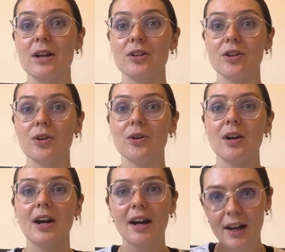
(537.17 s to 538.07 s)
do
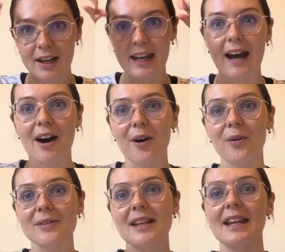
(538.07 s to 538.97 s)

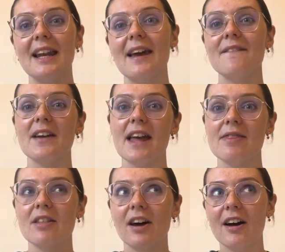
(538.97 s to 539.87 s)
cows live
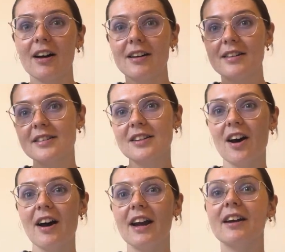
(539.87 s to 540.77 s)
in the
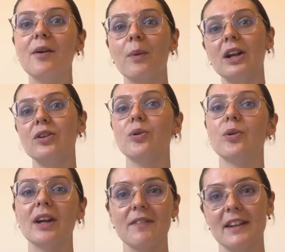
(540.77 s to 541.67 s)
sky when
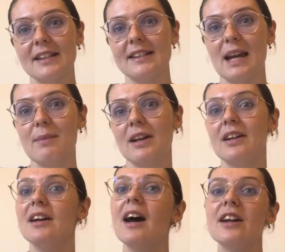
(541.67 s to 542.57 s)
you're giving the statement,
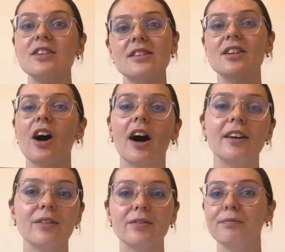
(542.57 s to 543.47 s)
just to kind
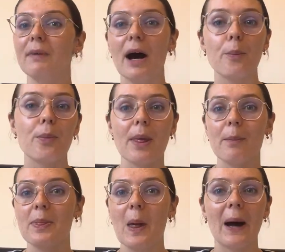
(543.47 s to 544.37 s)
of help them
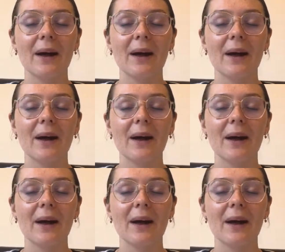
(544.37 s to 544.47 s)
with that